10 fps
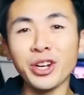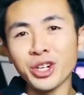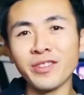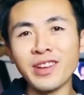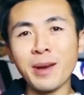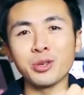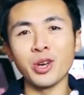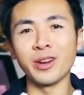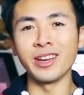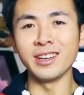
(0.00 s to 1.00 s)
Question of the
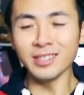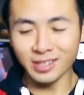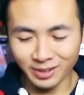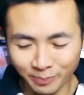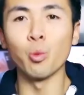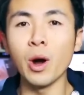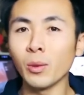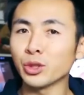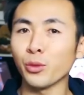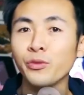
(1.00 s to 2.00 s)
episode is,
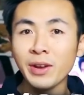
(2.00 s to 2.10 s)
what was your